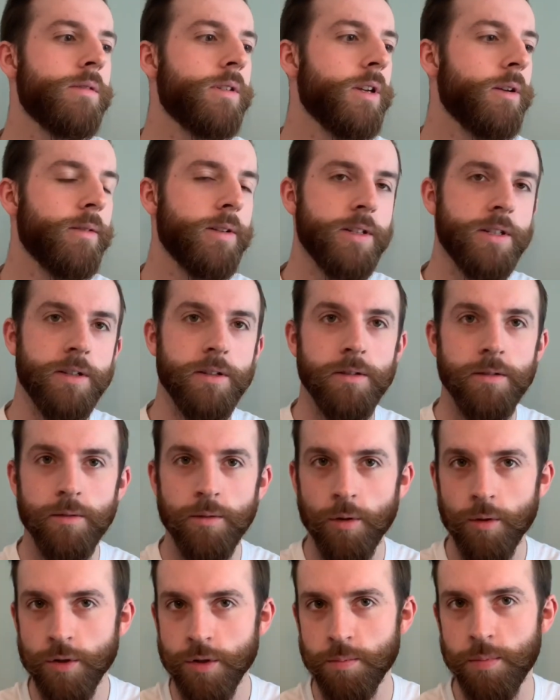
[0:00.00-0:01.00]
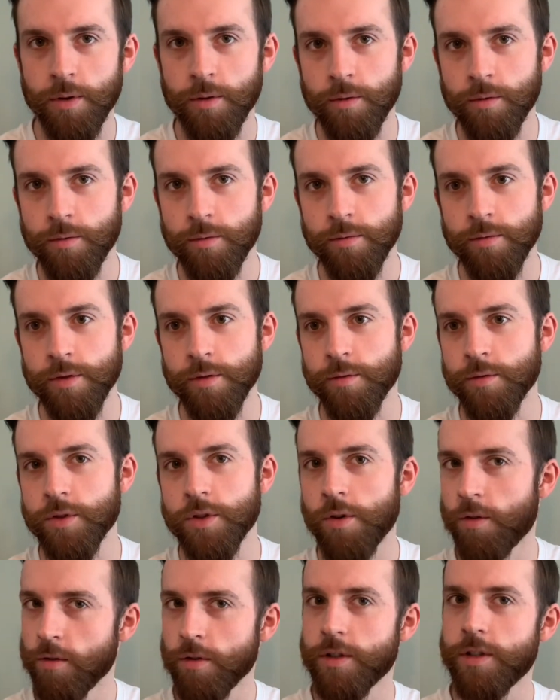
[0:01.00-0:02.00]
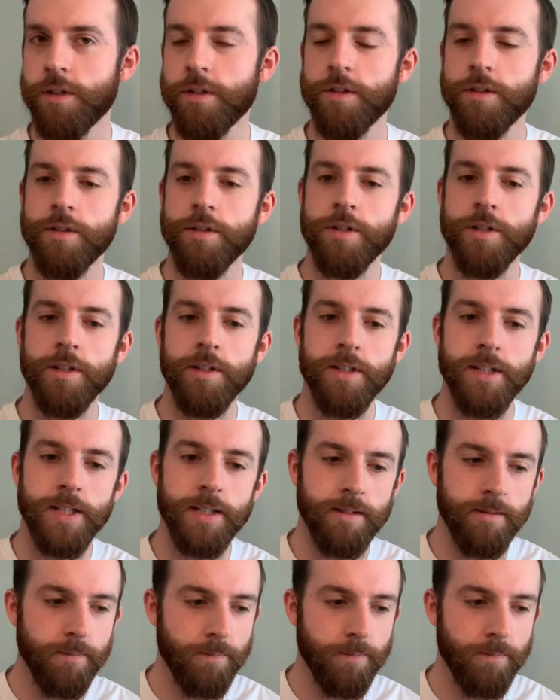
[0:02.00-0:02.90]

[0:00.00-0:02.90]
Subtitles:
going to hospitals or doctors and